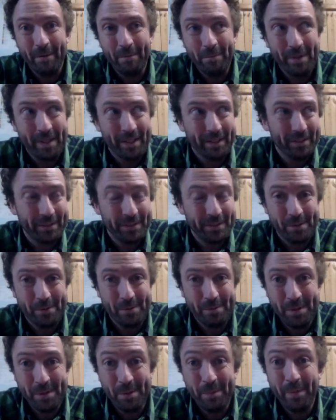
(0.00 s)
because
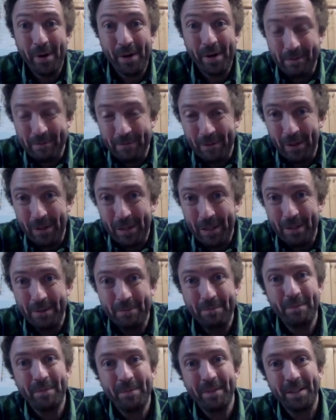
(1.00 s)
you're buying
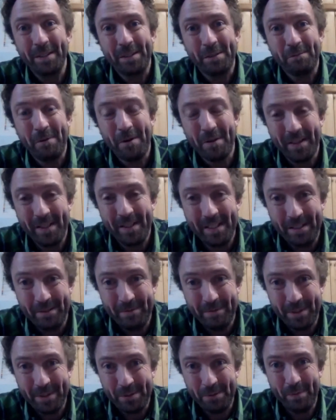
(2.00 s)
volume, rather than
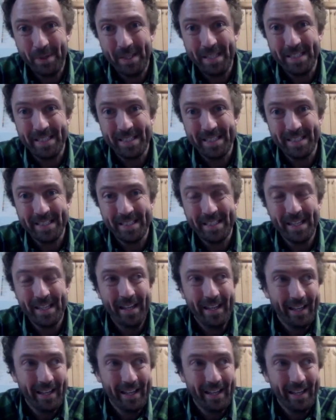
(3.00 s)
individual pieces.